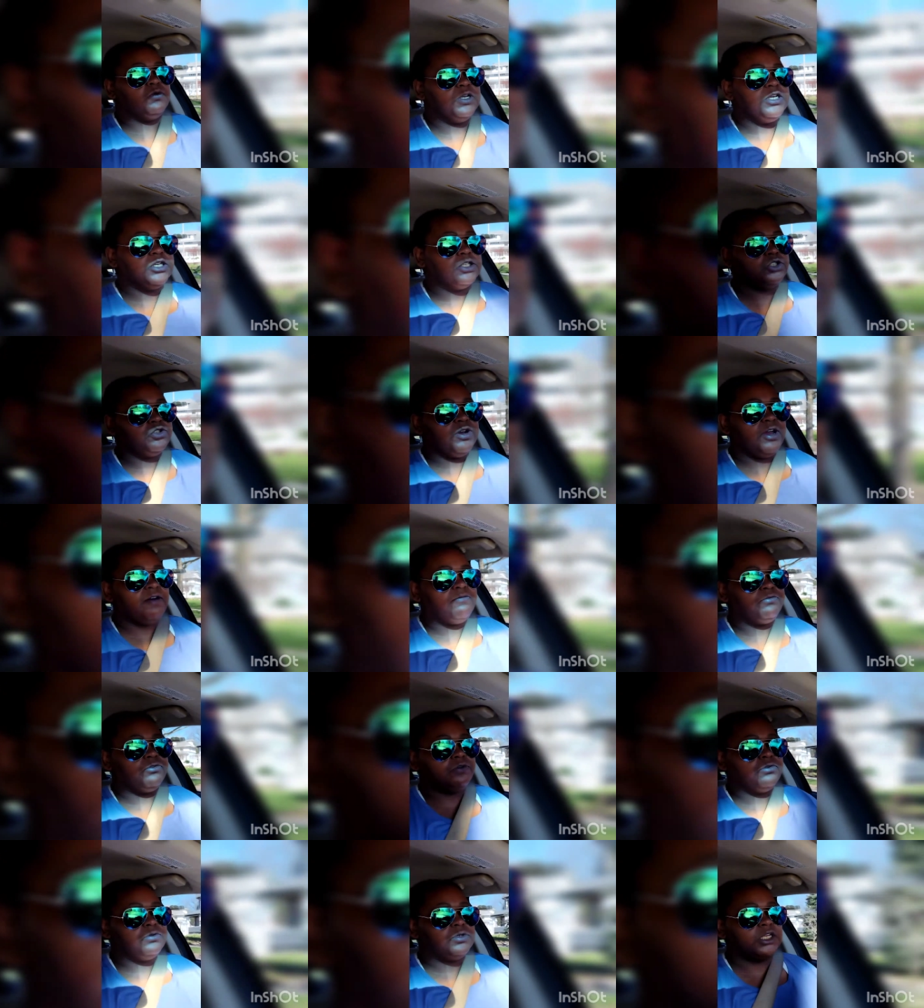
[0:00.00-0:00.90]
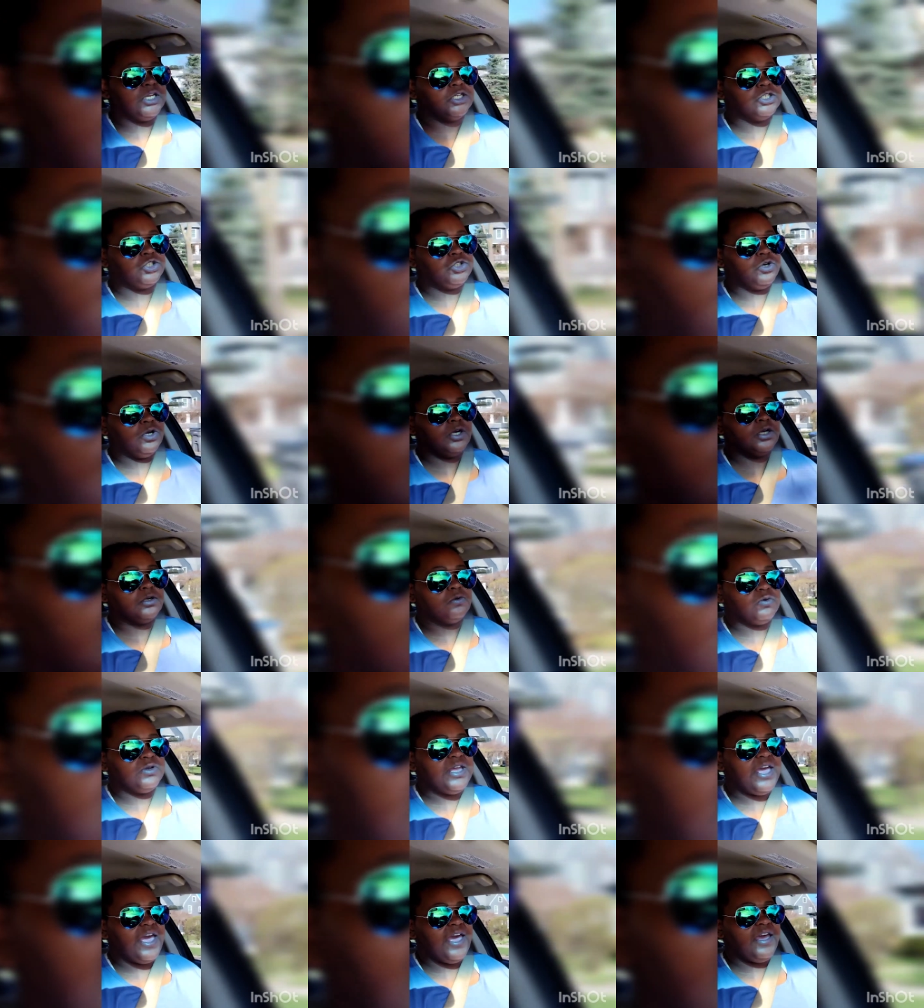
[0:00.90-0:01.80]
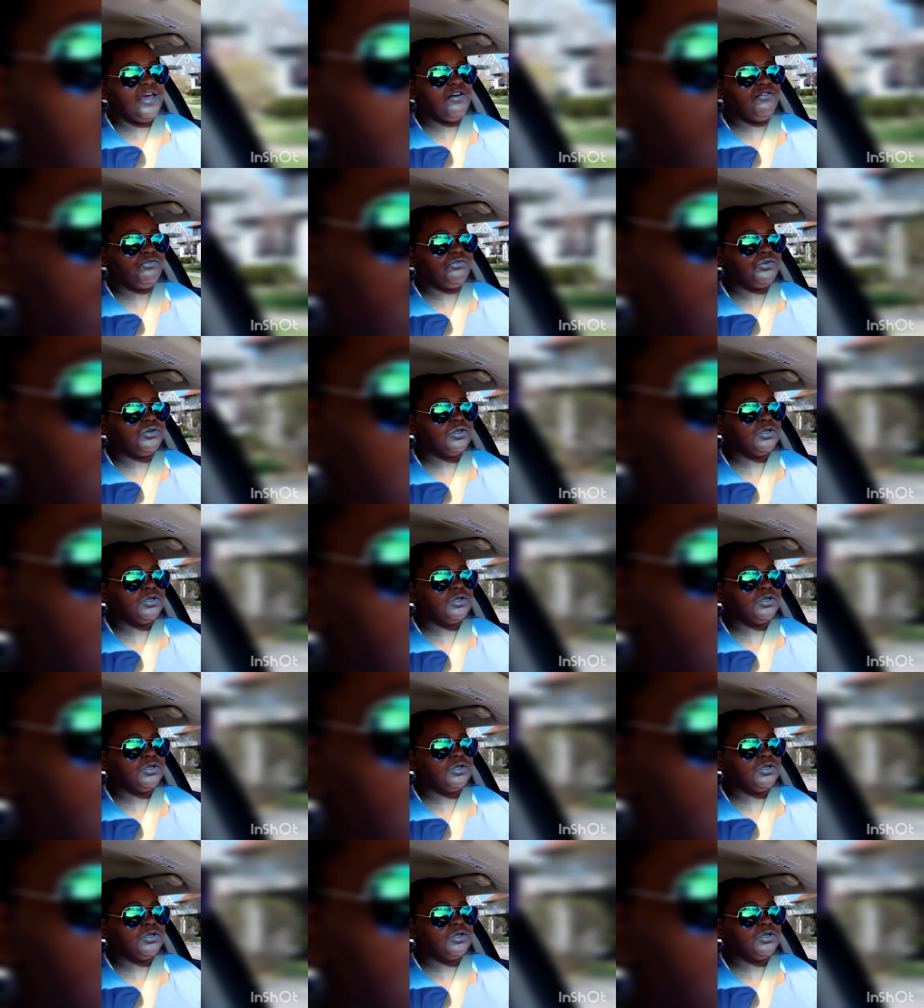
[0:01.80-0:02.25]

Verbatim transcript: we could travel in the truck, we have,